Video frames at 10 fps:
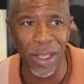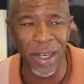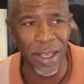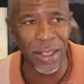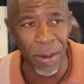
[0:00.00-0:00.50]

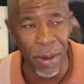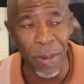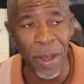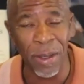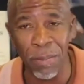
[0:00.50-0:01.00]
is
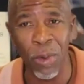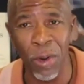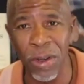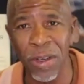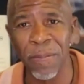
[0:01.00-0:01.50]
important,
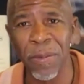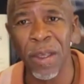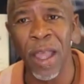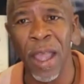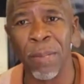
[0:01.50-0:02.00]

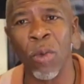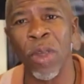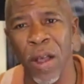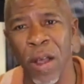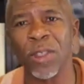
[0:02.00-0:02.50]
but we
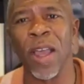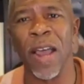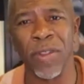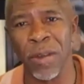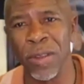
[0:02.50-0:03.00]
also have to
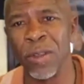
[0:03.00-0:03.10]
use